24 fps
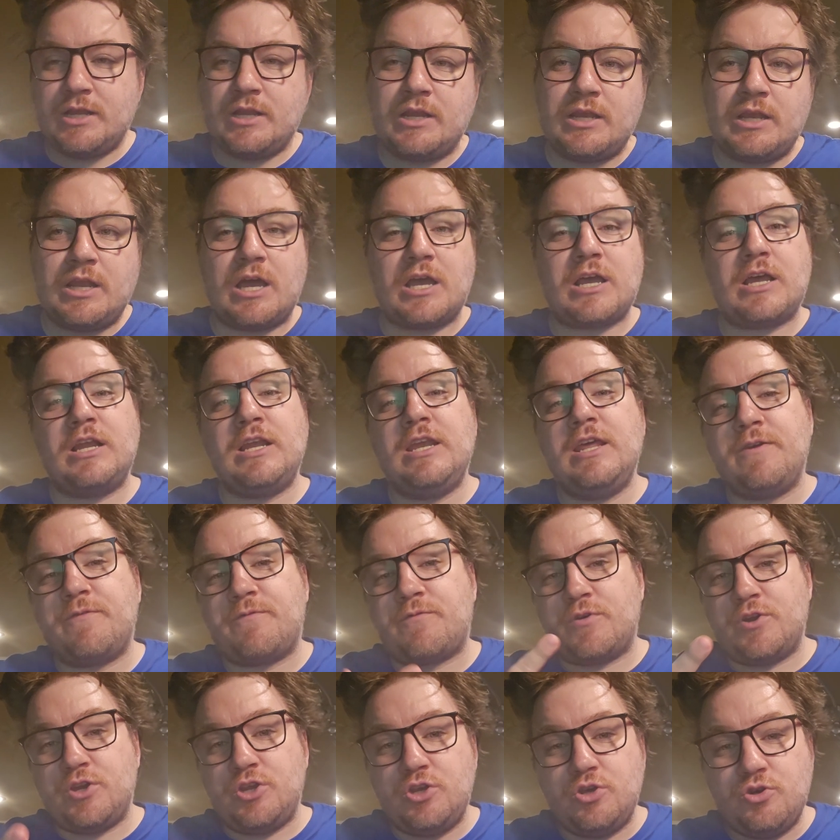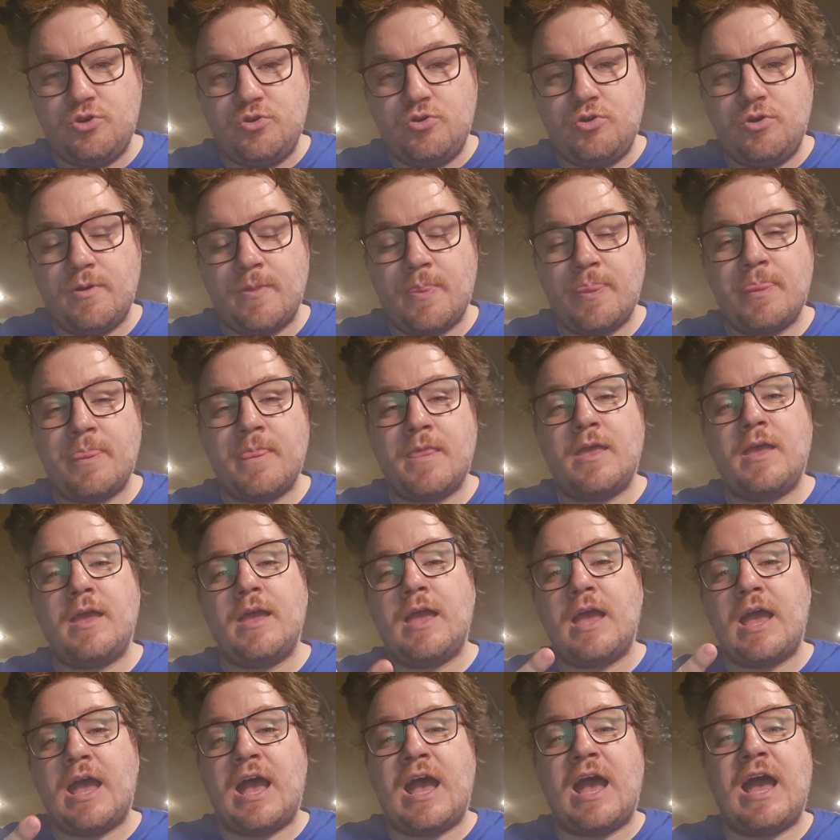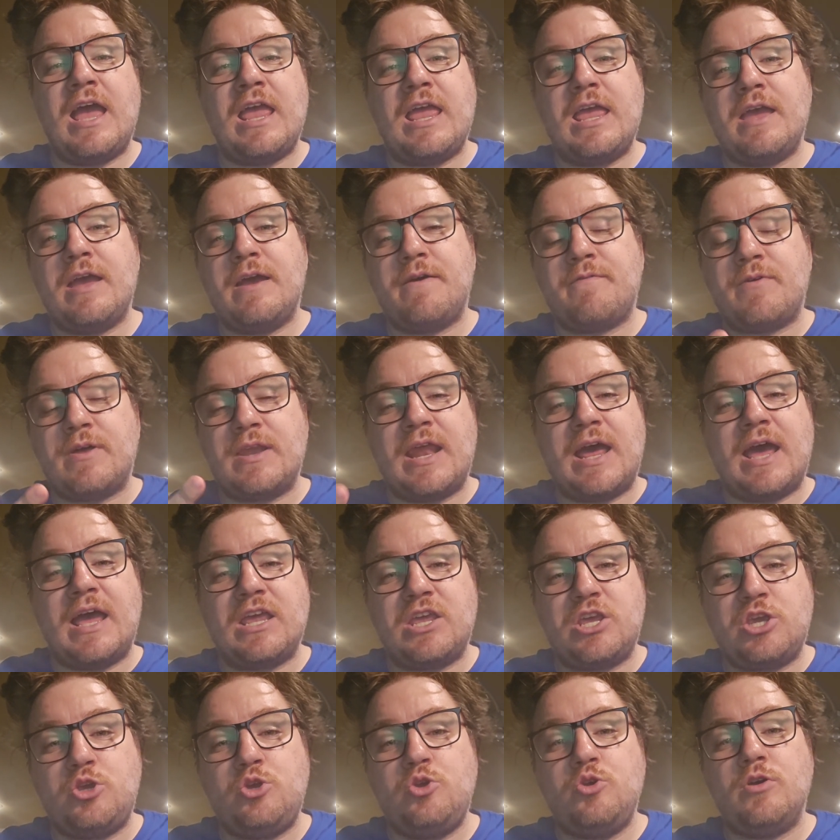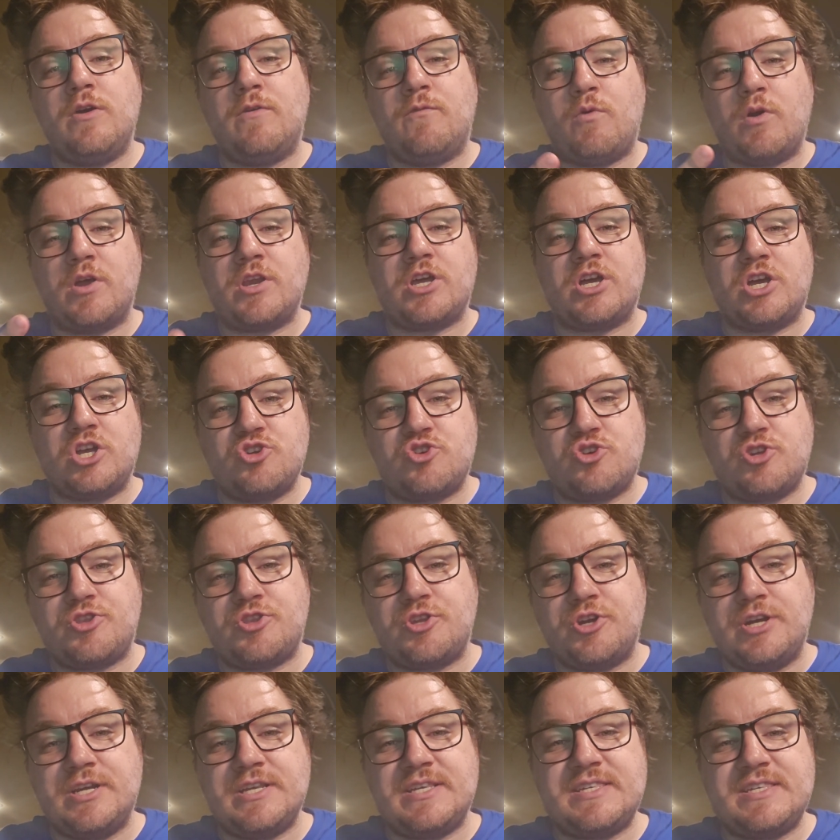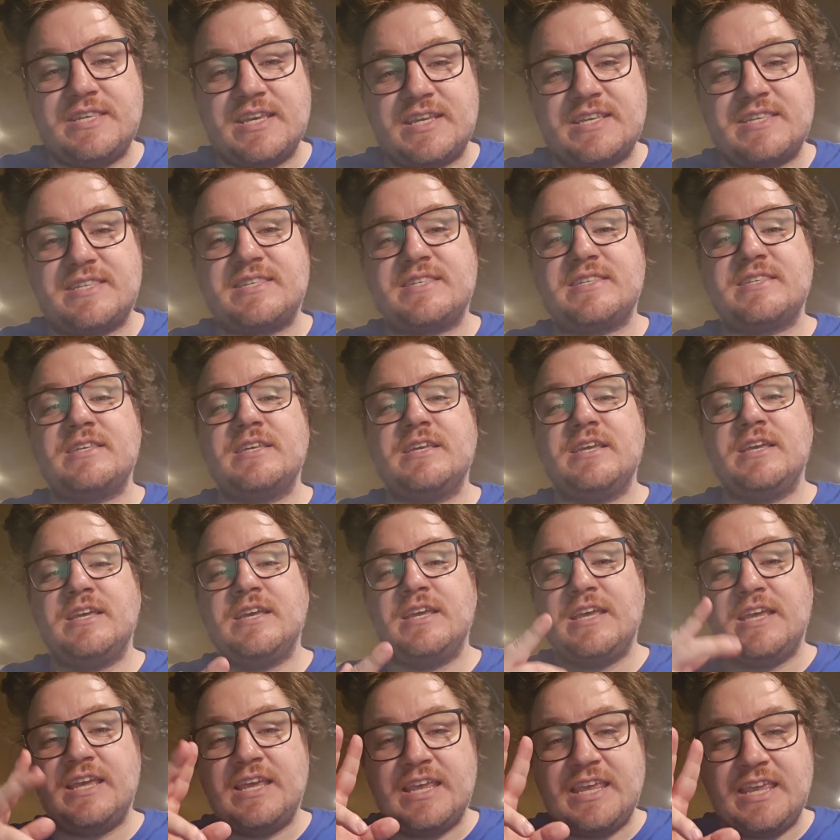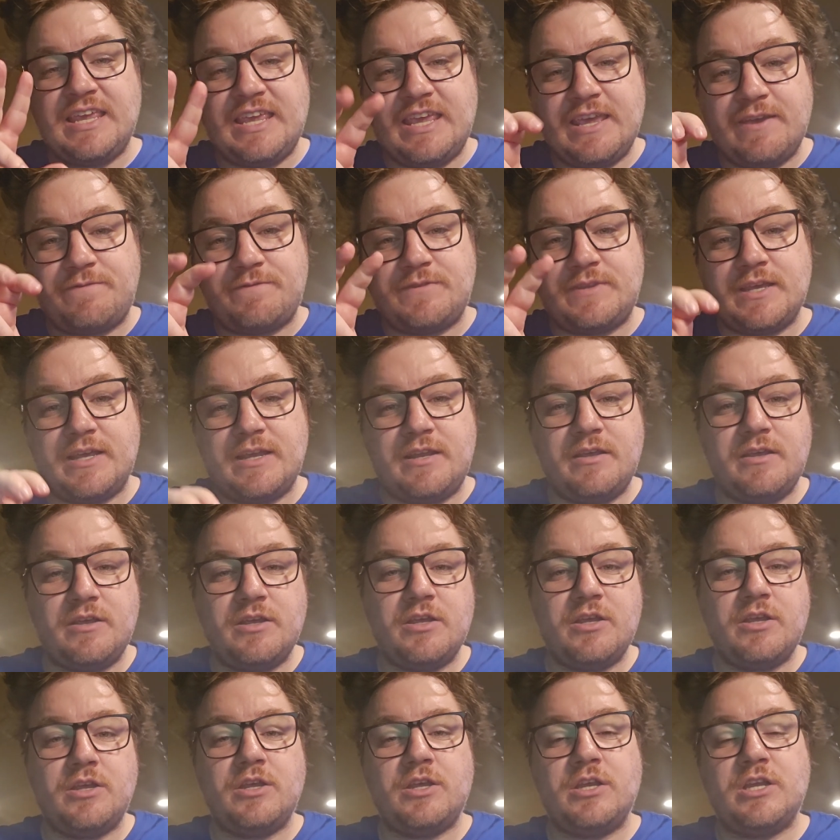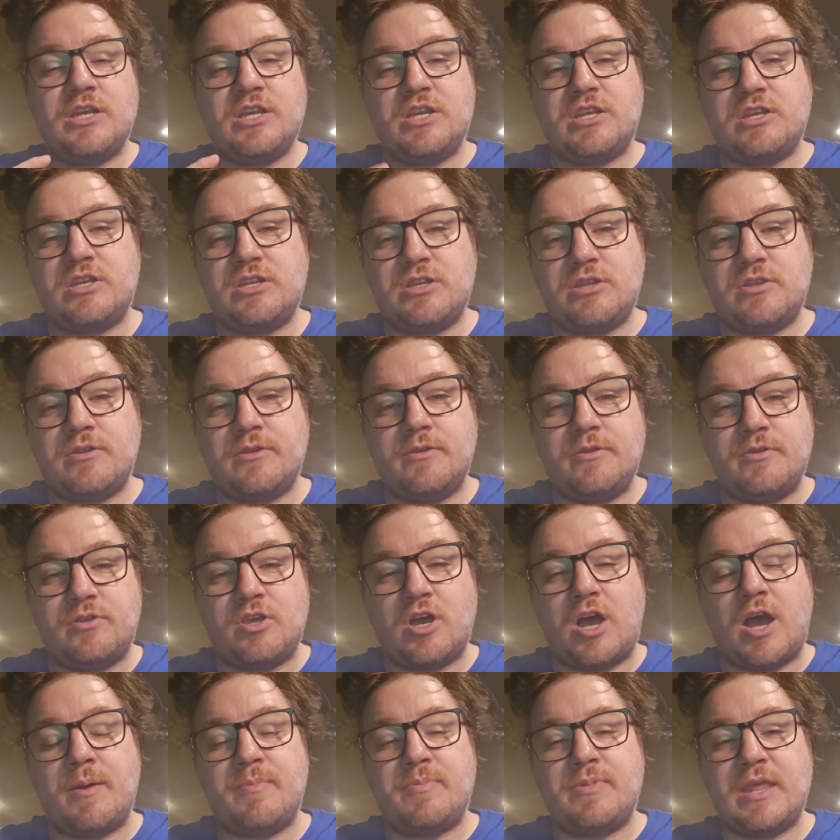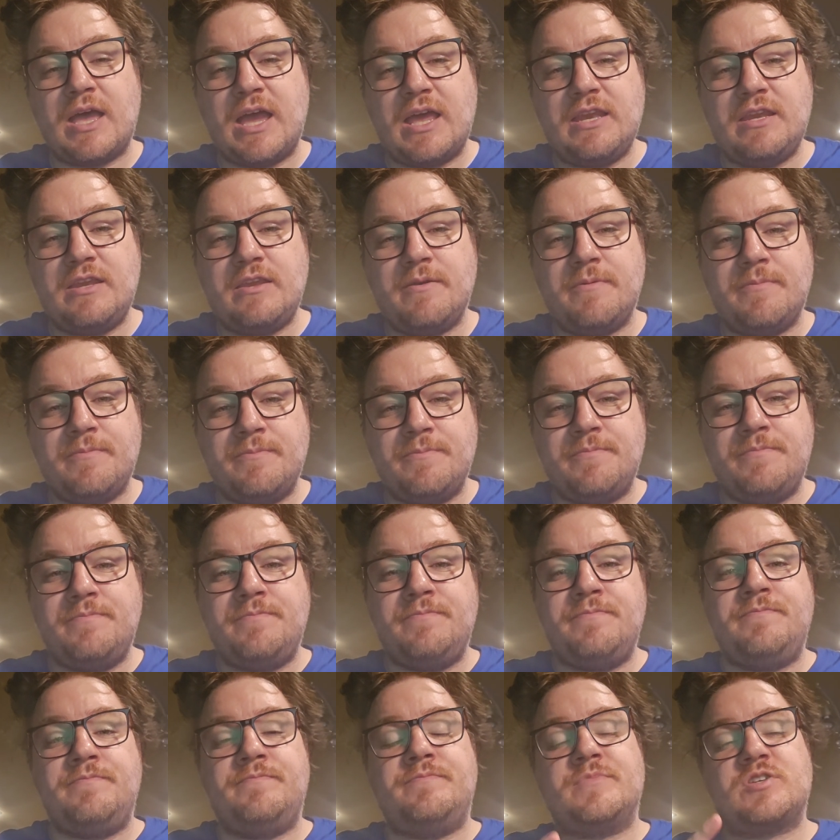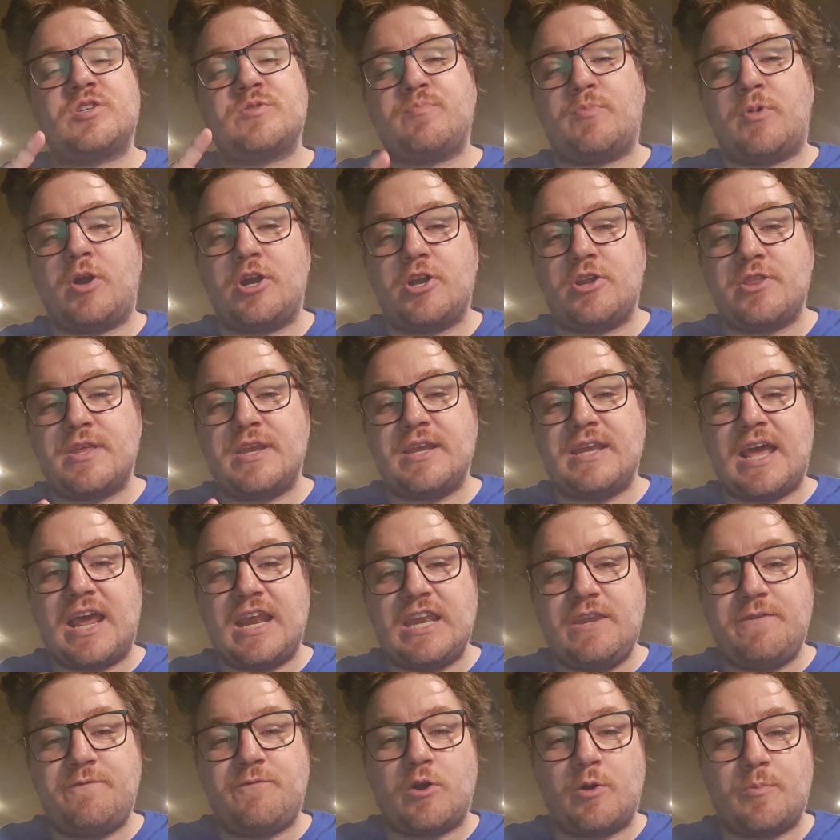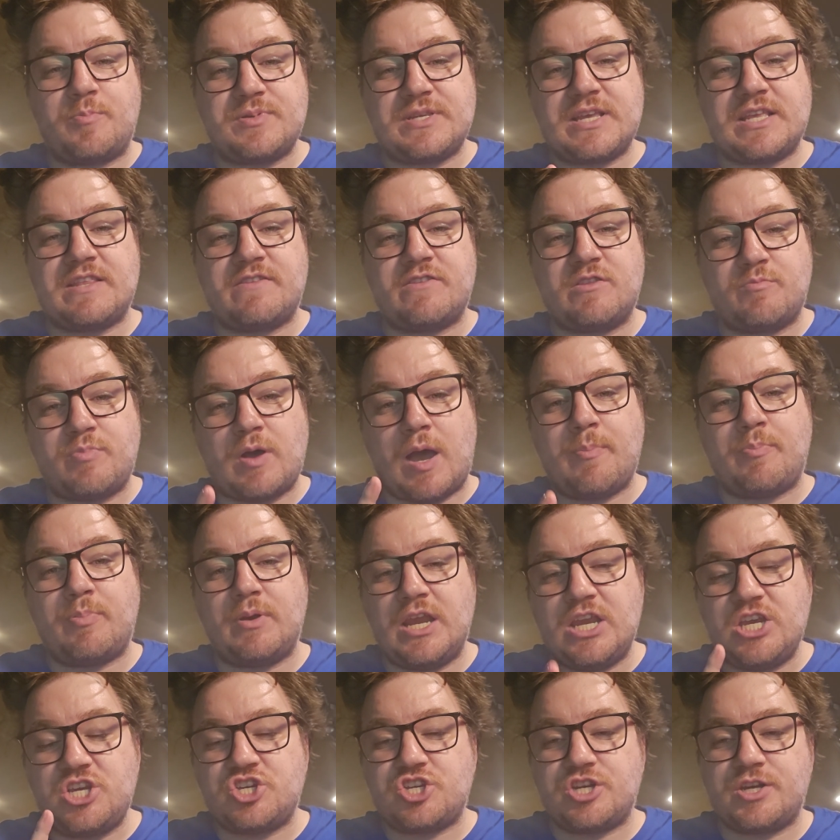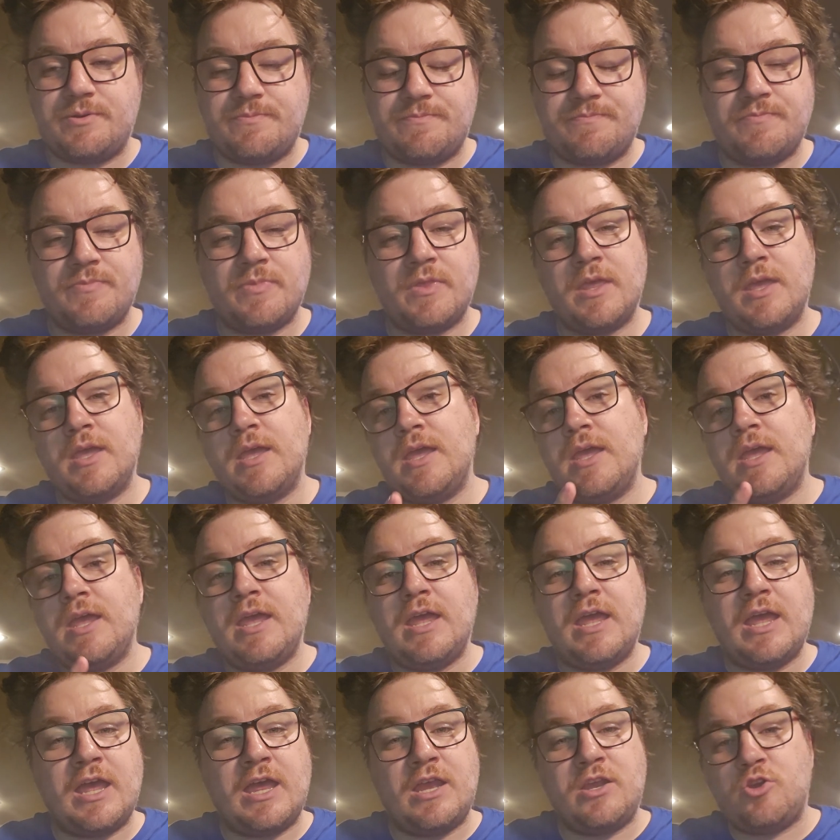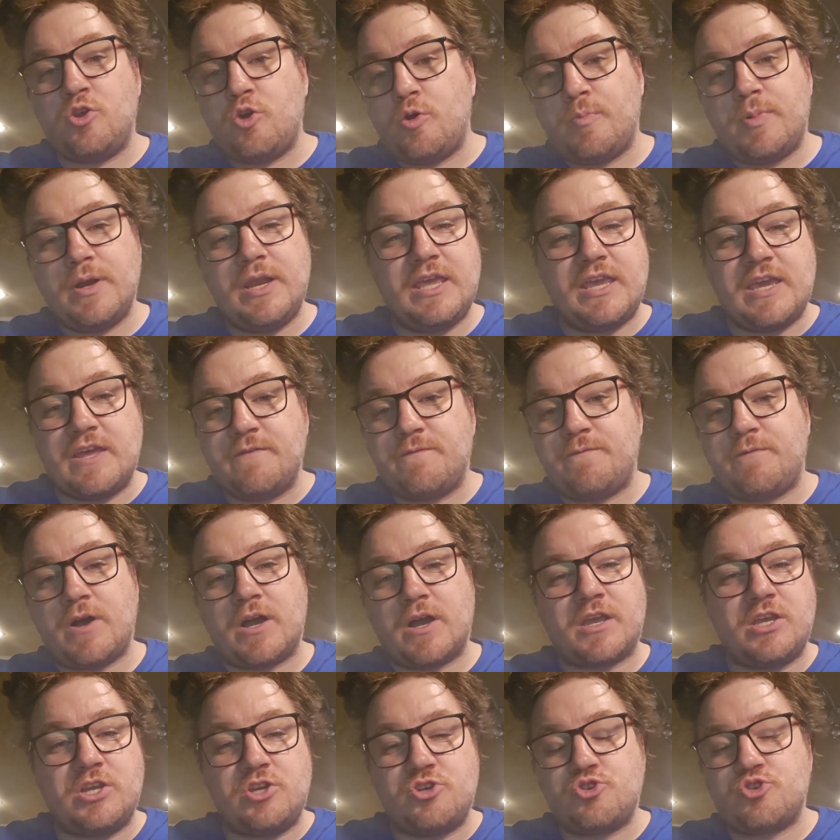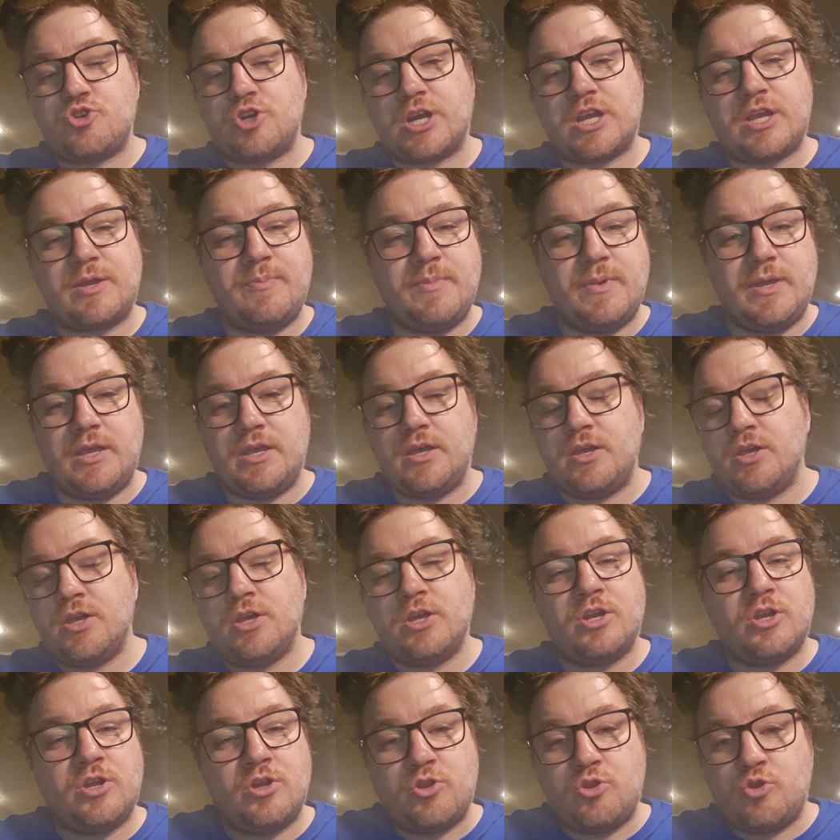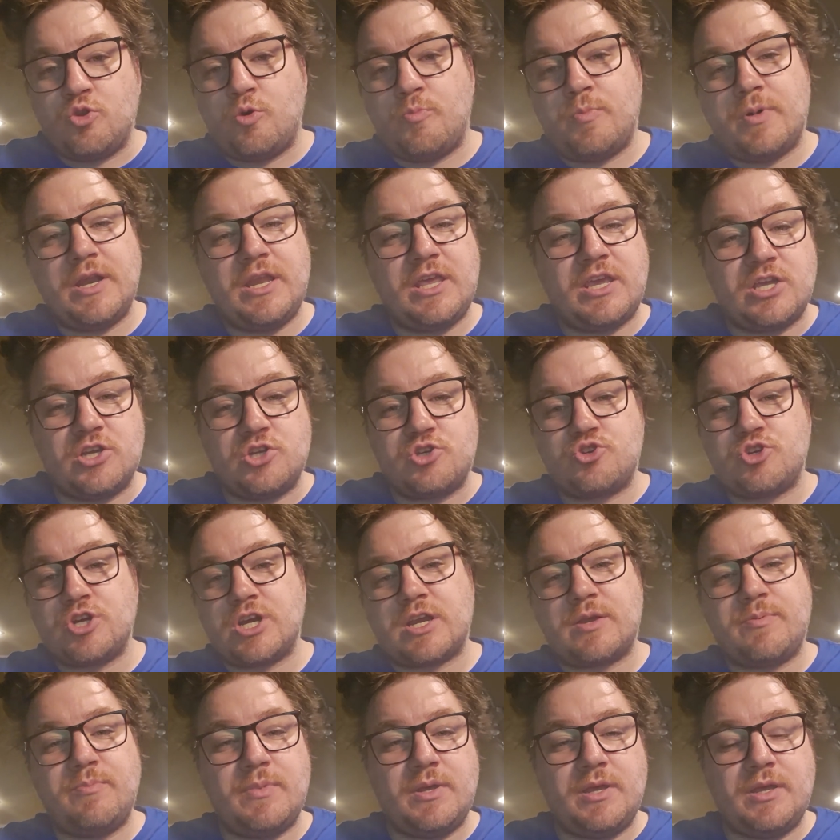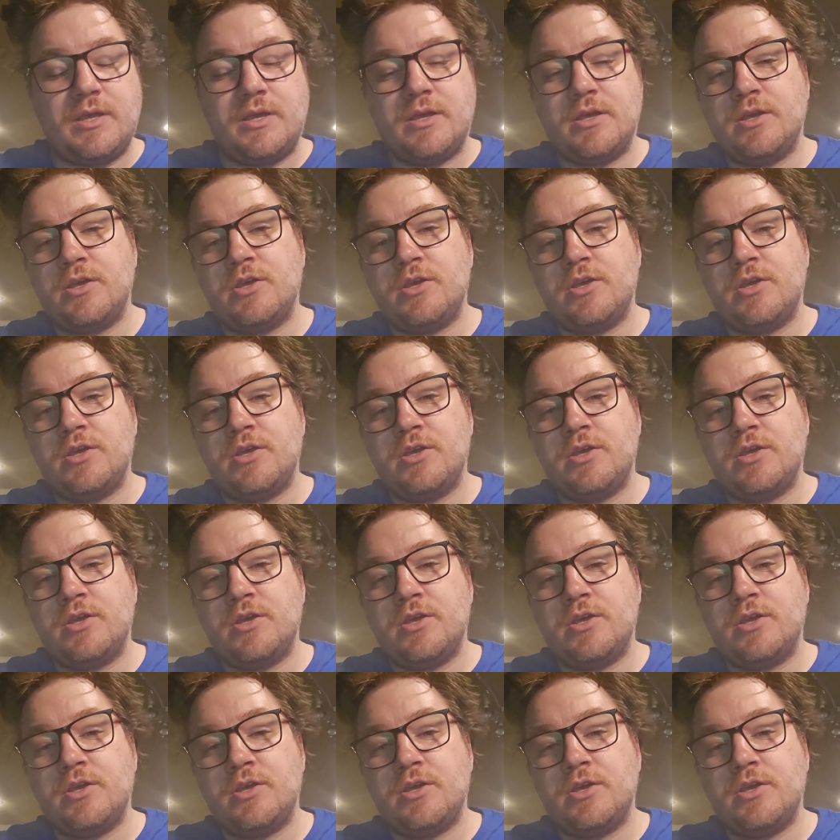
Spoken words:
Luckily for you, I have an IQ of 136, gifted, top 9, smarter than 94% of the population, and nobody can fucking trick me. Nobody can trick me.